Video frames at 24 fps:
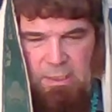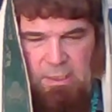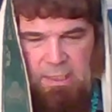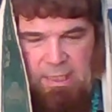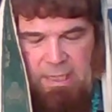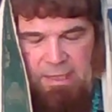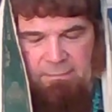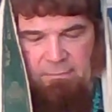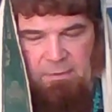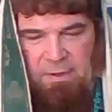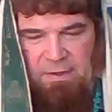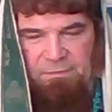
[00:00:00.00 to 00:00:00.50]

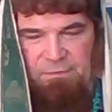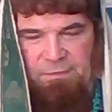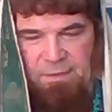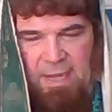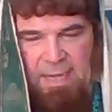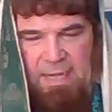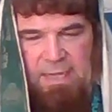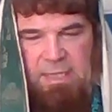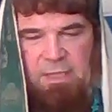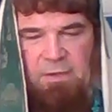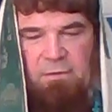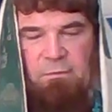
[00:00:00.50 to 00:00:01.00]
And we
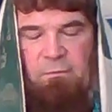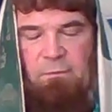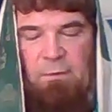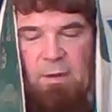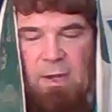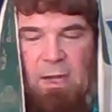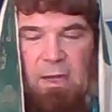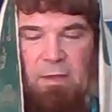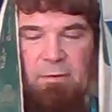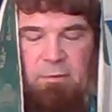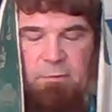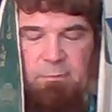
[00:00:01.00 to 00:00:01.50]
thank you,
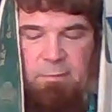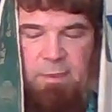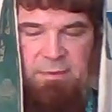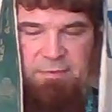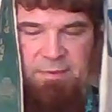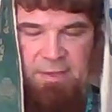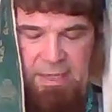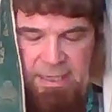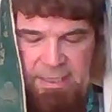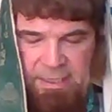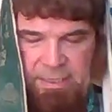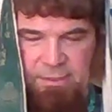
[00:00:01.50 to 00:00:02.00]
Father. We
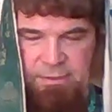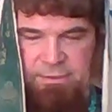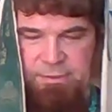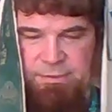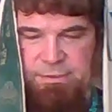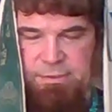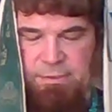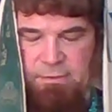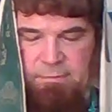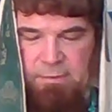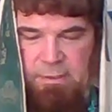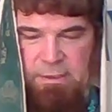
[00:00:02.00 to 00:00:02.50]
thank you,
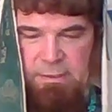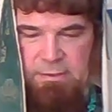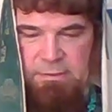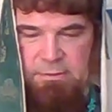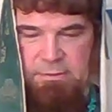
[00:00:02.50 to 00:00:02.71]
Yeshua.